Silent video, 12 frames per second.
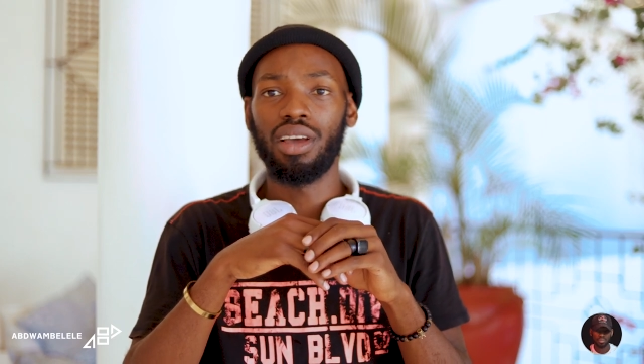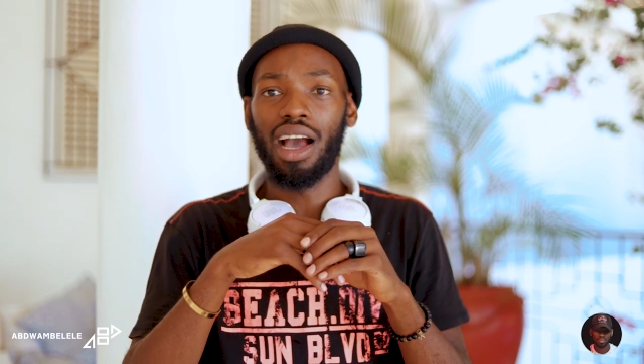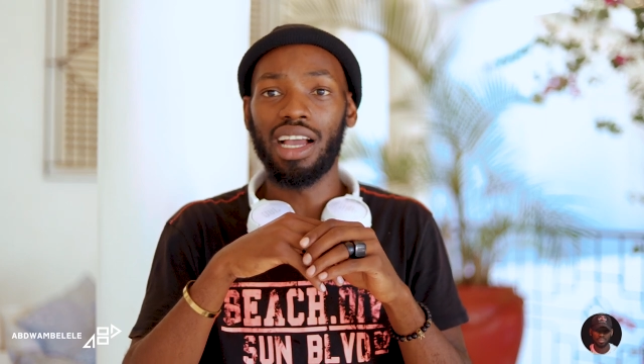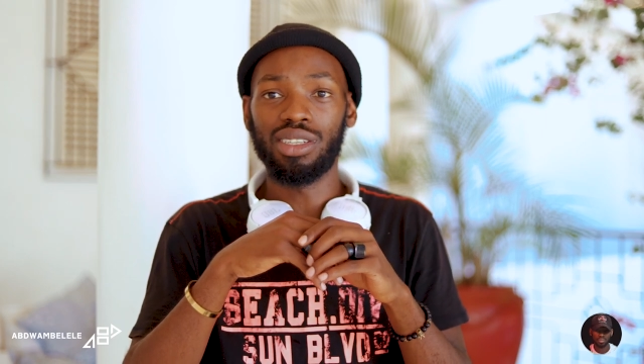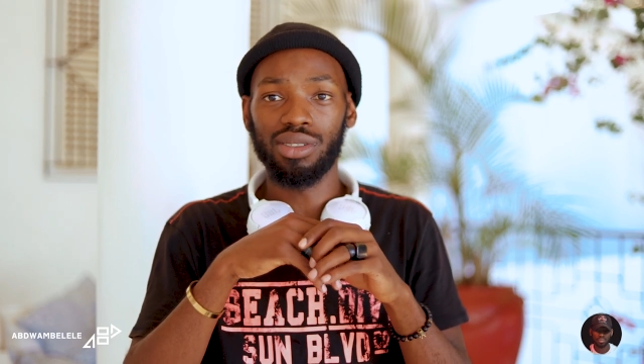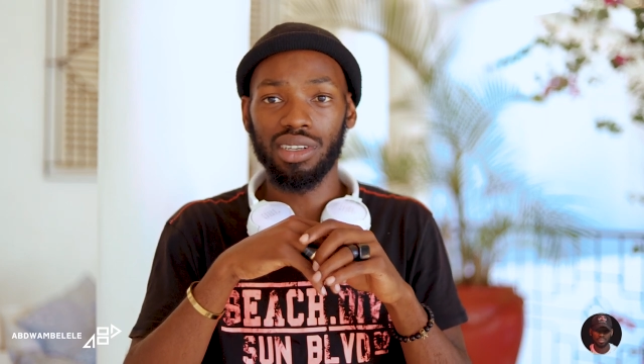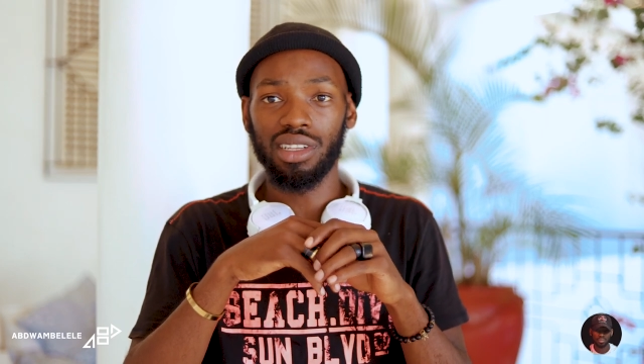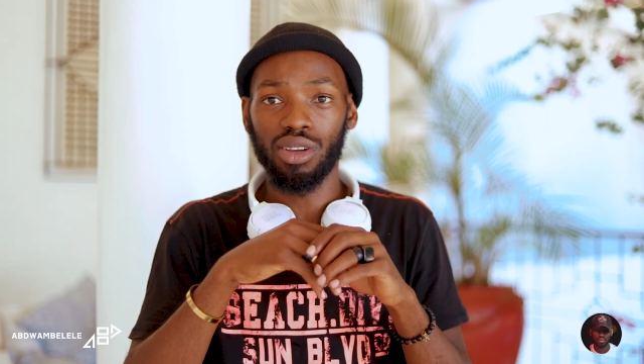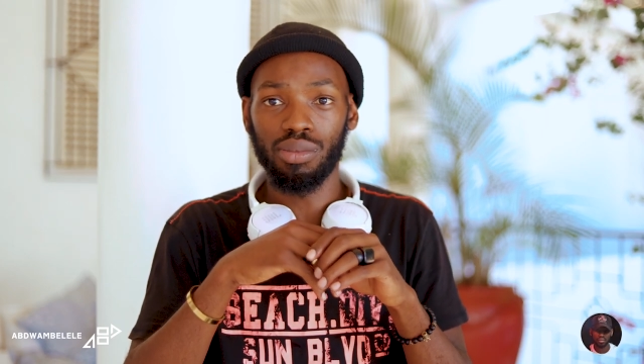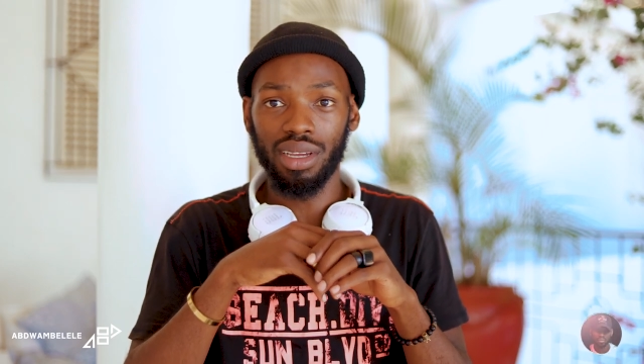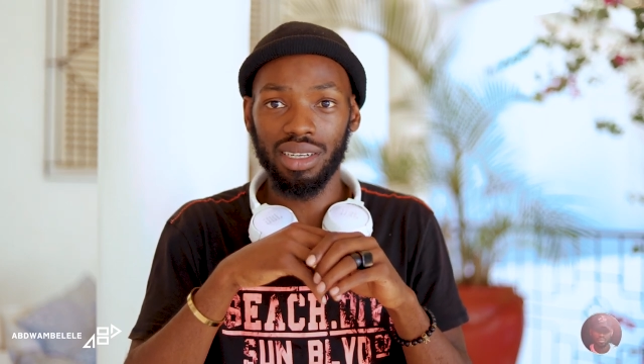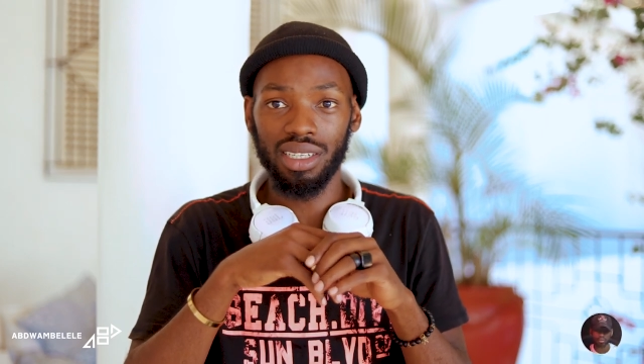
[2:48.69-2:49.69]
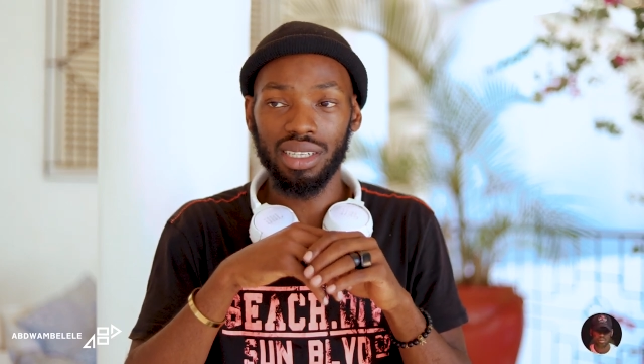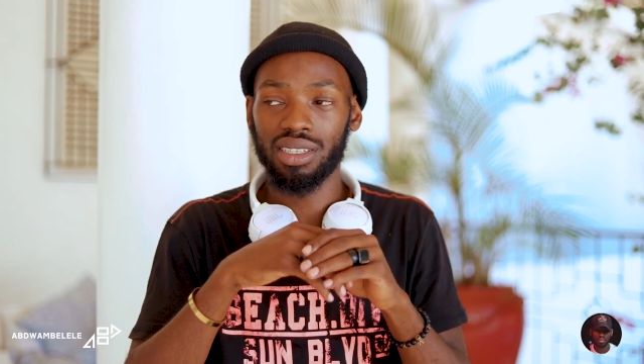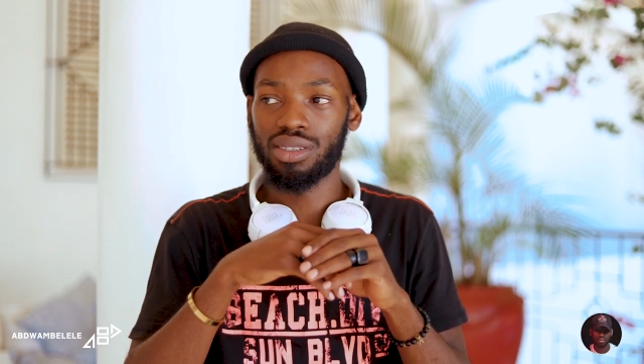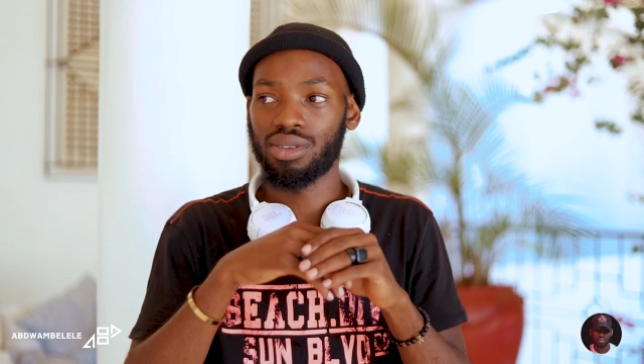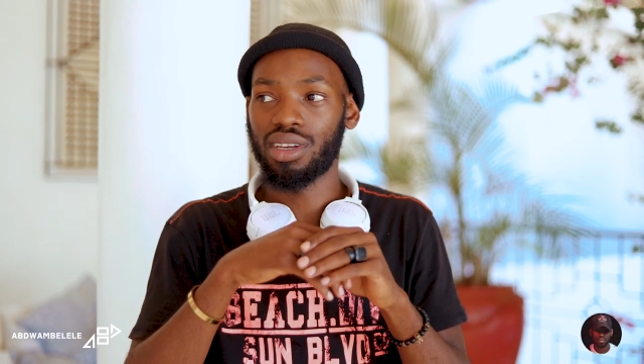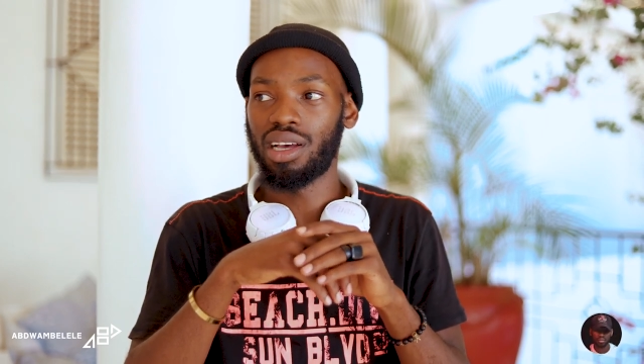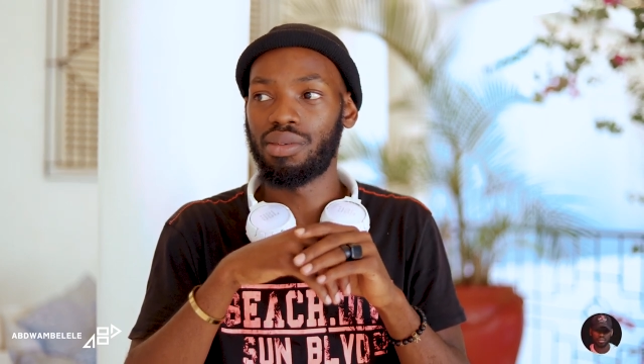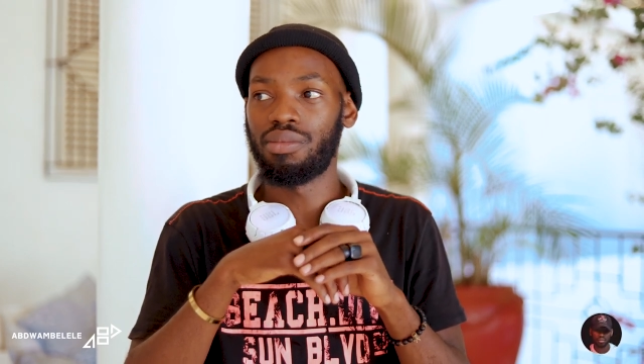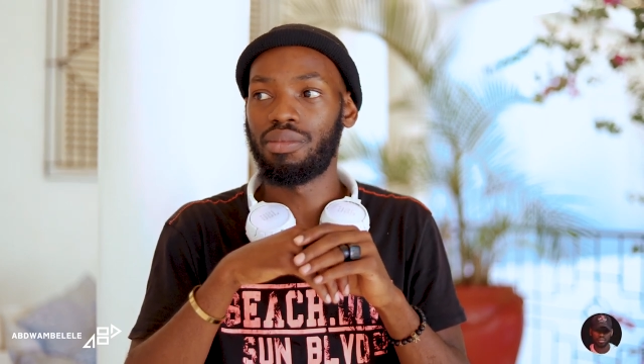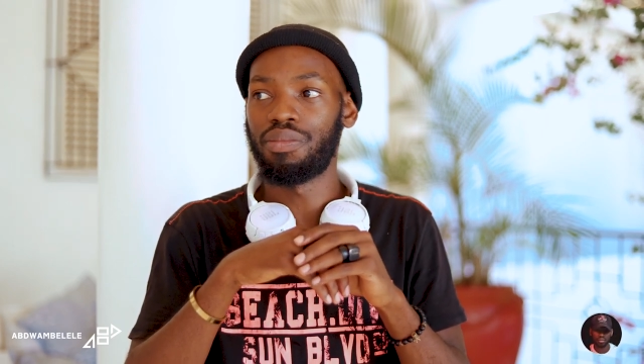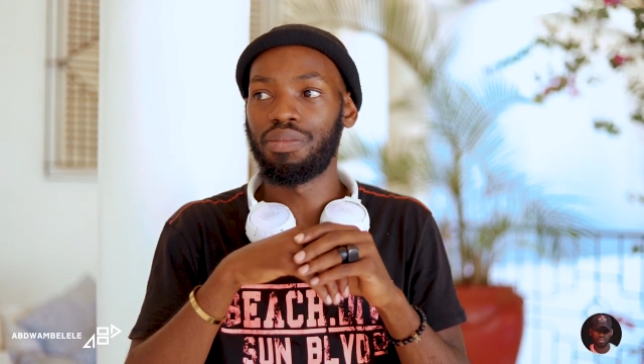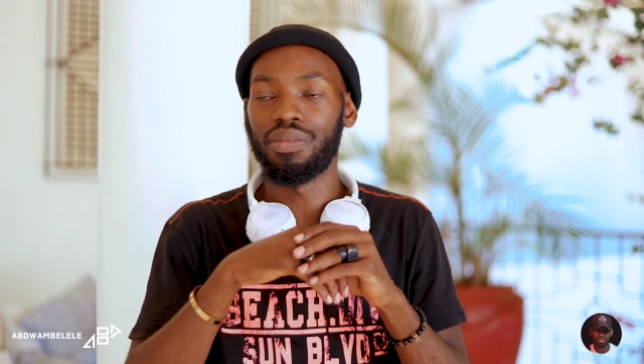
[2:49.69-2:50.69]
I totally recommend it to
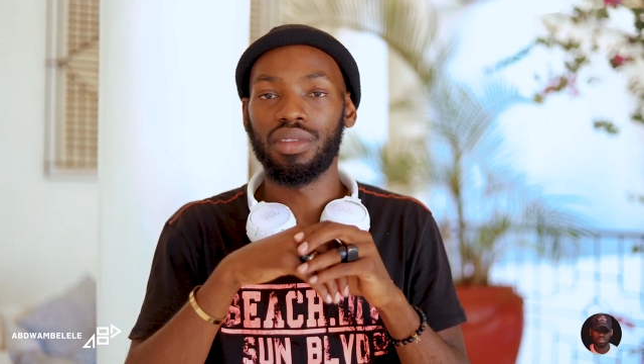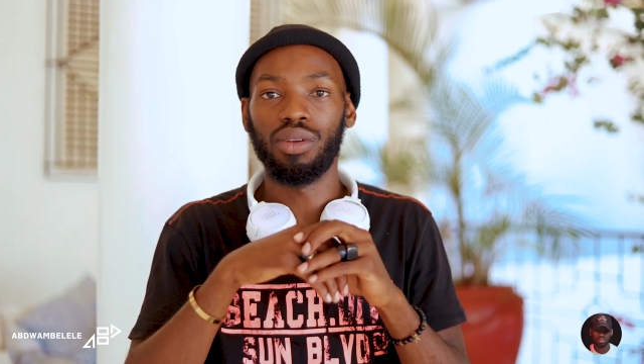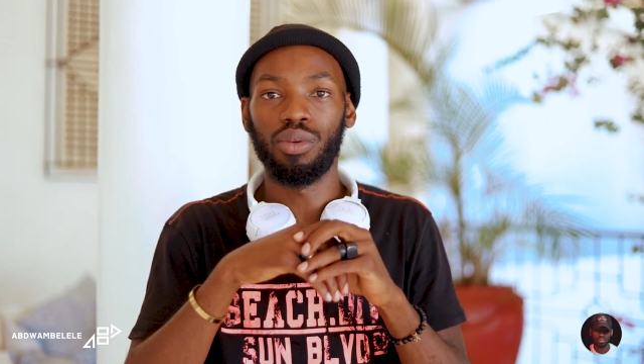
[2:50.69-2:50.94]
come